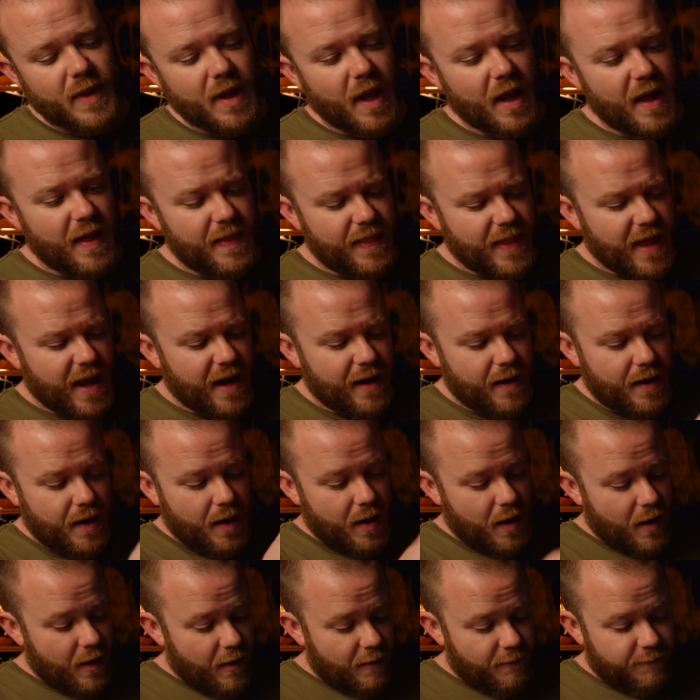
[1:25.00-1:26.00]
and then
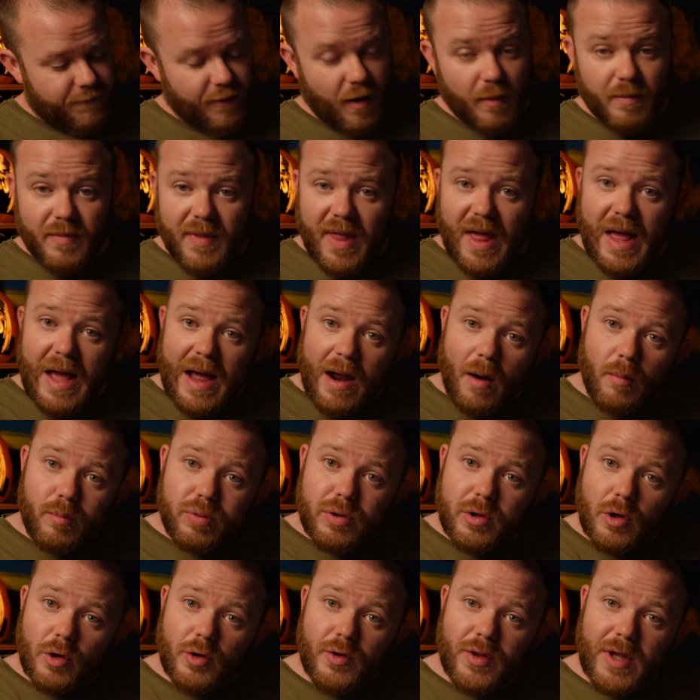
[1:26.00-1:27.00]
from there I'll
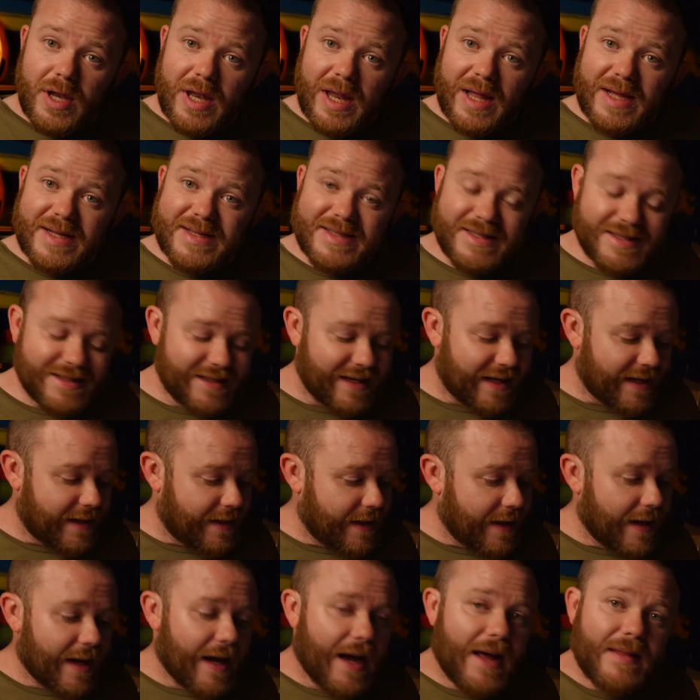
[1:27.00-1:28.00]
plug the lights in
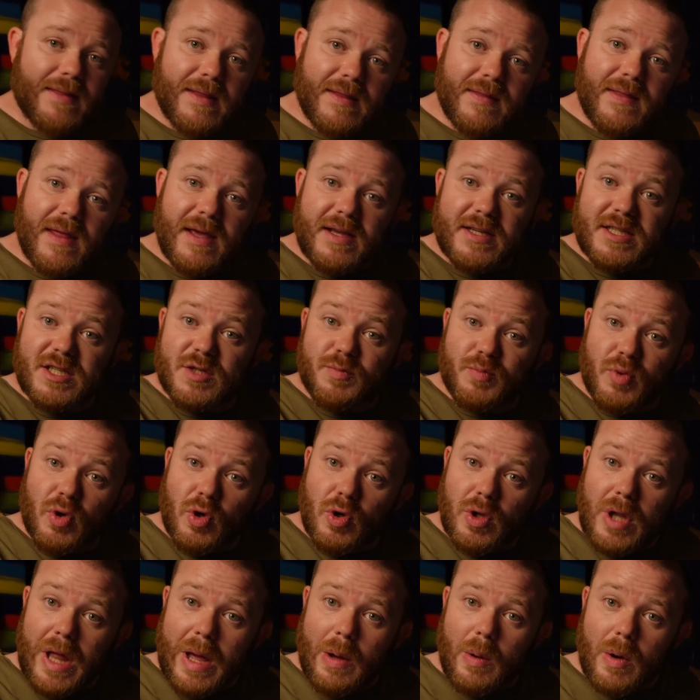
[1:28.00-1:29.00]
and then they
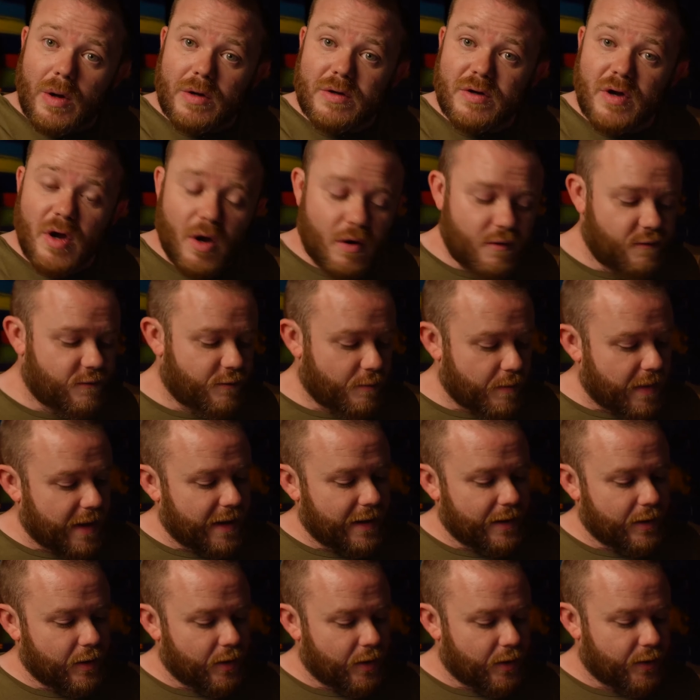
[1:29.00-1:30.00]
sprawl out over my
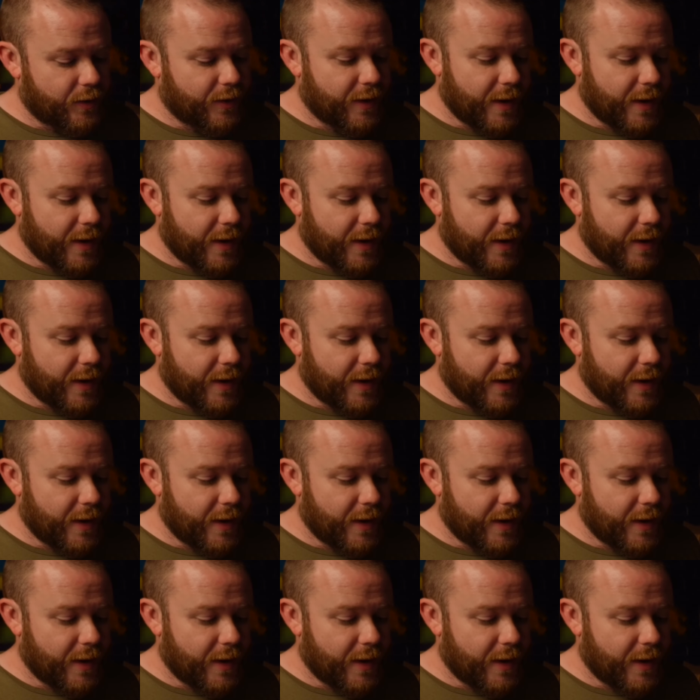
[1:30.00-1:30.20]
lawn.